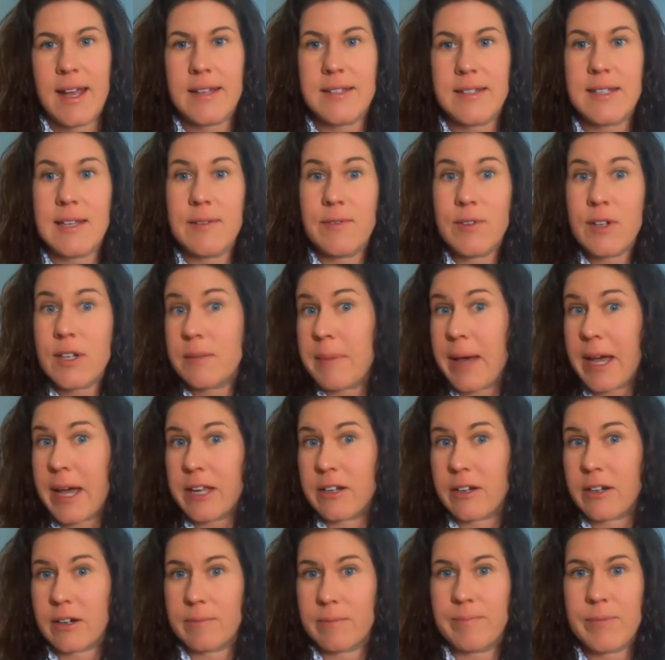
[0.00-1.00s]
as even a
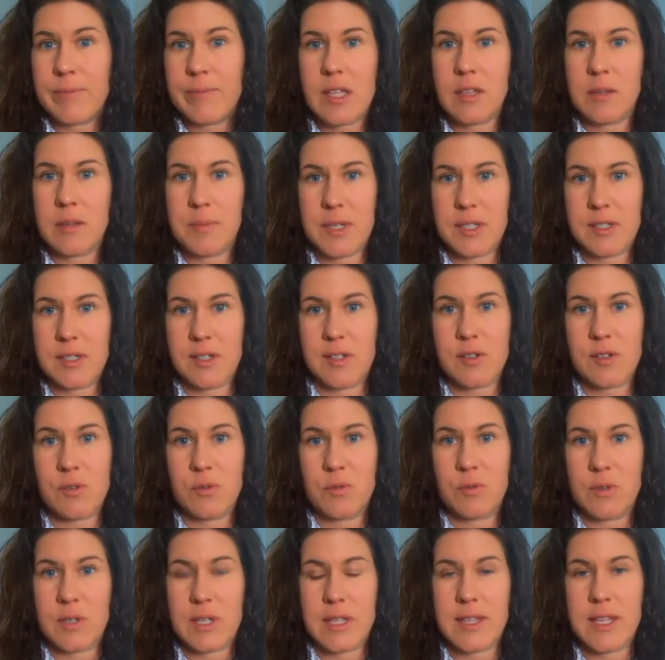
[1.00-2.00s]
minor in the business
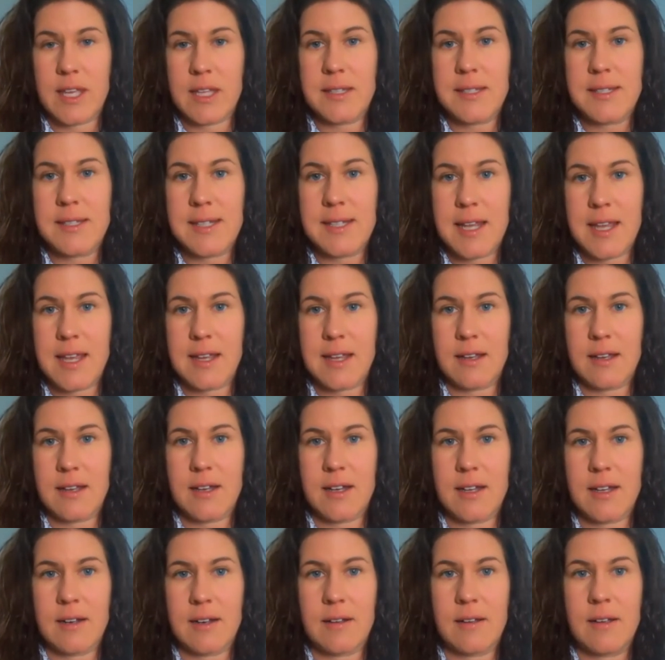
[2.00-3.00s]
school and then staying
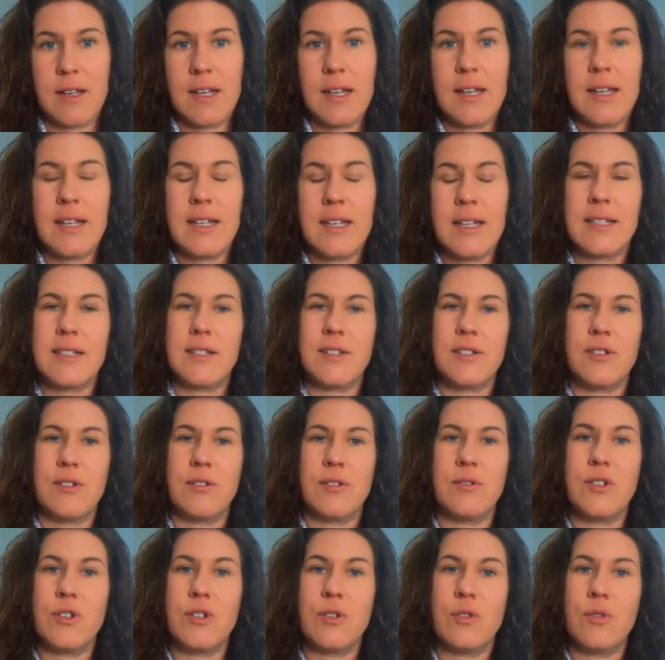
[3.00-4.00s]
on
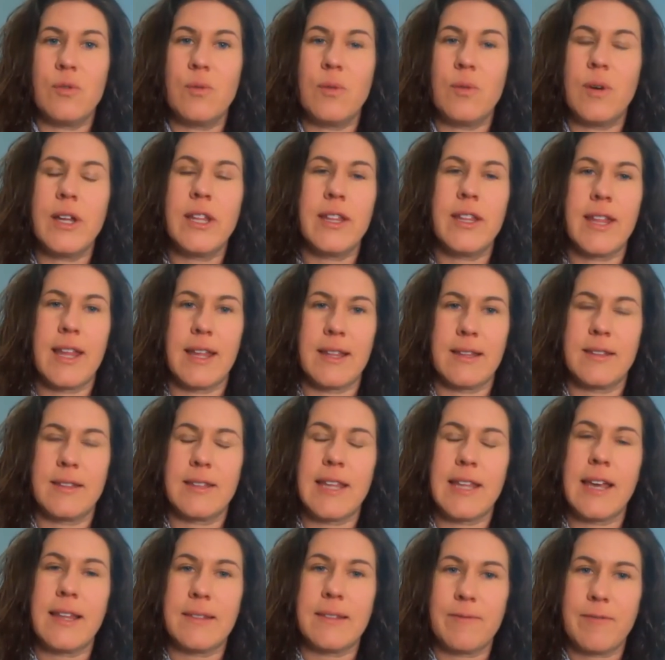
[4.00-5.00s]
to do that,
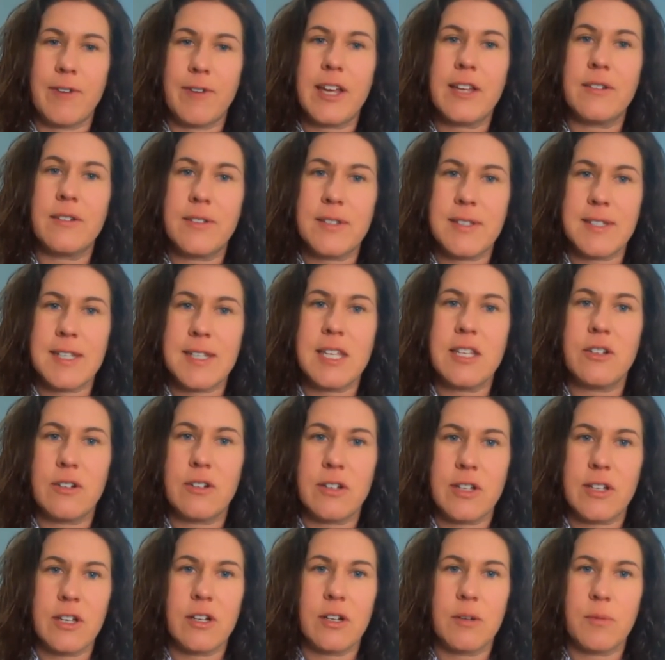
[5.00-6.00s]
that final senior
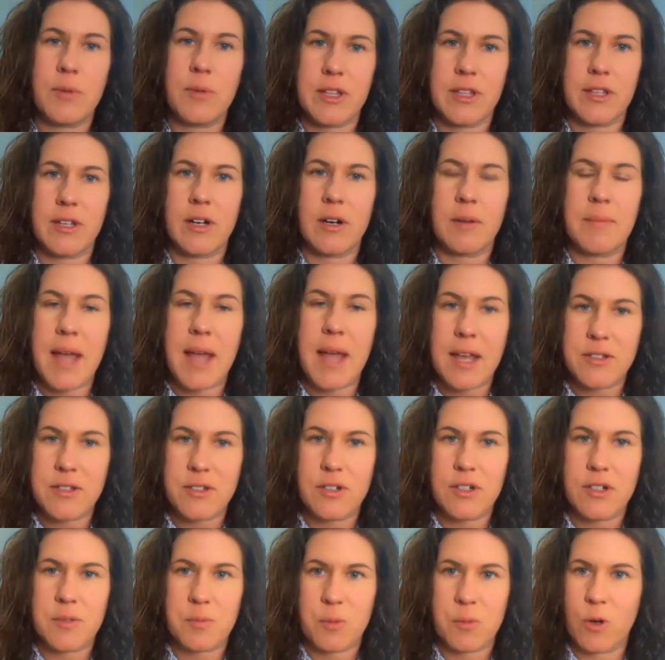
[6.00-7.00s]
year within our
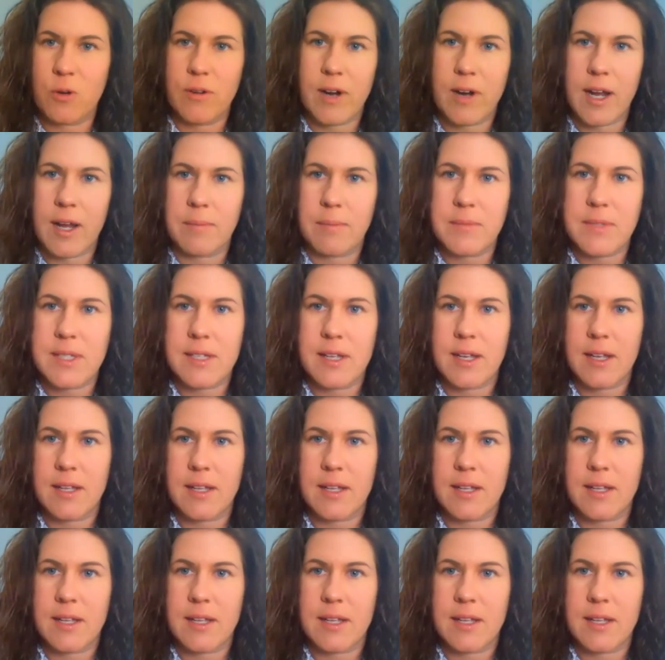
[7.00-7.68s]
master's programs.